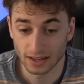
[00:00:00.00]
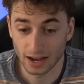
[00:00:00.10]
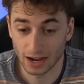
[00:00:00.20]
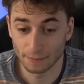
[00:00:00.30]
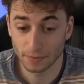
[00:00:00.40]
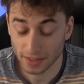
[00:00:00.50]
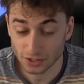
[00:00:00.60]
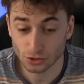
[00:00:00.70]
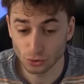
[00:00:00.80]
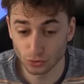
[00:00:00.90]
But
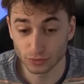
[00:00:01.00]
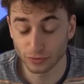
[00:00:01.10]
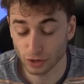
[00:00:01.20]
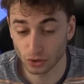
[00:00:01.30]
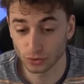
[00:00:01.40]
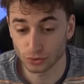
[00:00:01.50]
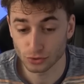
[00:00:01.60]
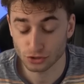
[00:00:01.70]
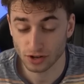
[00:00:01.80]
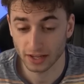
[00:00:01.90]
that's cool that we've got an
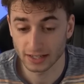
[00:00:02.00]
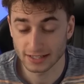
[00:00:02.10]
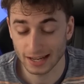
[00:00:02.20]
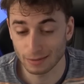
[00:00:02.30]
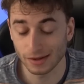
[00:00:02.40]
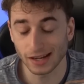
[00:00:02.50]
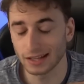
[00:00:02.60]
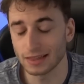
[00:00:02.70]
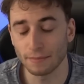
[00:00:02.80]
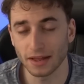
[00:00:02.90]
All-Australian team
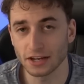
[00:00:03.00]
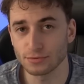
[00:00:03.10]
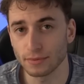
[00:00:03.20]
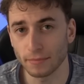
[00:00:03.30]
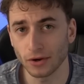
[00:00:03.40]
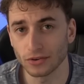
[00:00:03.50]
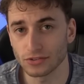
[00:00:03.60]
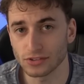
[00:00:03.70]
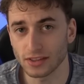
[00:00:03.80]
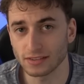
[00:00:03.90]
in the management mode.
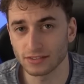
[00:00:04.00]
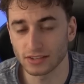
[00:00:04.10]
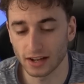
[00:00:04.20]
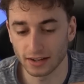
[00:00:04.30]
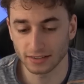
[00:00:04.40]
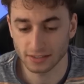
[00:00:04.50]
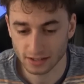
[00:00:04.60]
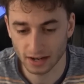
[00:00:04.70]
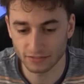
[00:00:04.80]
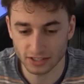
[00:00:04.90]
So that's
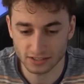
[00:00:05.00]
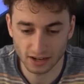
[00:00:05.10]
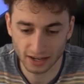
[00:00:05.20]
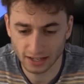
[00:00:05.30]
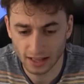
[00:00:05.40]
kind of exciting.